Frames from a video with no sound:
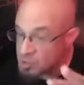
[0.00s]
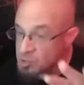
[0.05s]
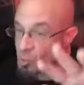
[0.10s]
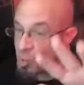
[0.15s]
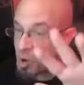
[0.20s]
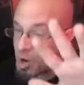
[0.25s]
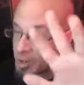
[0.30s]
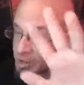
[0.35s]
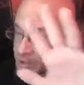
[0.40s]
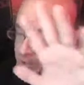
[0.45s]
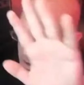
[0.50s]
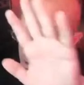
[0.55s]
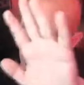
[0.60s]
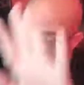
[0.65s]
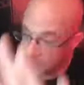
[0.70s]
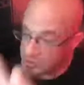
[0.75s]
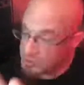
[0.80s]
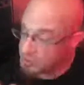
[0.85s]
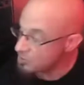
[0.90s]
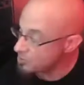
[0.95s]
is walking
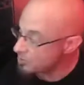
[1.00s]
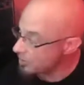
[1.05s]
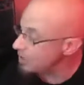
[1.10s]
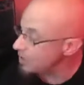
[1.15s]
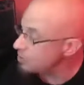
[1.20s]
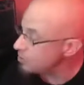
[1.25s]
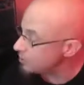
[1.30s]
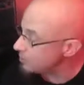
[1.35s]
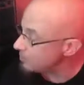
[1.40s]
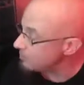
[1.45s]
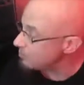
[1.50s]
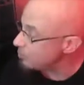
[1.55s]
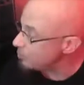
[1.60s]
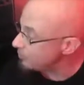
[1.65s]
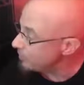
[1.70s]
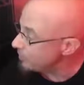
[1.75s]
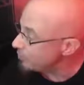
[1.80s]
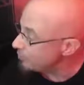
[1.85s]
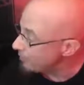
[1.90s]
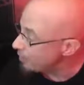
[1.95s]
onto the stage in the
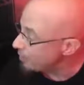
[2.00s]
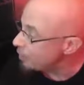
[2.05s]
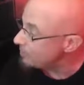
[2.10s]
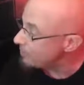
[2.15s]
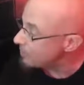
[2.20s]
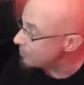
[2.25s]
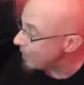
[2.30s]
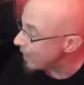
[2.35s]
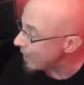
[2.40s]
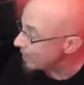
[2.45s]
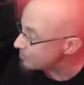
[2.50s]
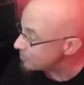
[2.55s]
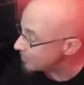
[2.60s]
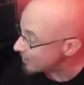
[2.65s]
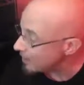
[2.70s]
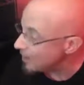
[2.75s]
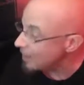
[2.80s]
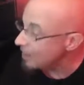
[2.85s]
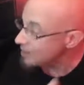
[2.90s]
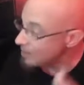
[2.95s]
movie Bohemian
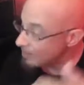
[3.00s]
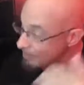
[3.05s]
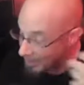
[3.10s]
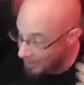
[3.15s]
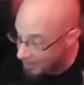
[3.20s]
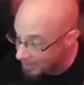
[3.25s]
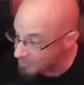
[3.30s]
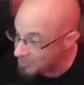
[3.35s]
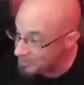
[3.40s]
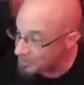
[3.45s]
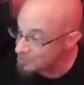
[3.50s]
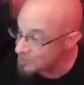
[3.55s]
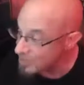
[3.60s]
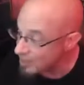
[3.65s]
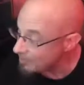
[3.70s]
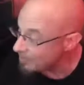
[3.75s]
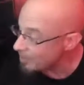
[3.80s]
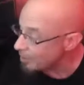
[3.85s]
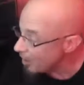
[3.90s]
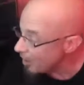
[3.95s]
Rhapsody, the band that is
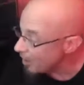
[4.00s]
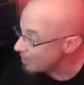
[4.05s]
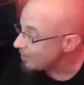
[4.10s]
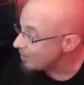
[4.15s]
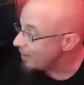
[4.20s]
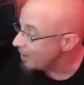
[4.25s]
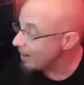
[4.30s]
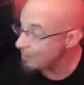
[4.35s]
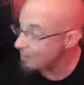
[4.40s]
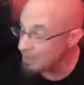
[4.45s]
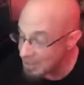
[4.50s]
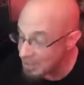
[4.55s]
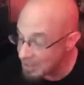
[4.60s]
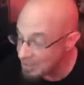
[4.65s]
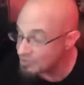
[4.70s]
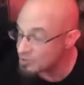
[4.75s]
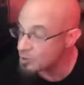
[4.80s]
coming off, I believe,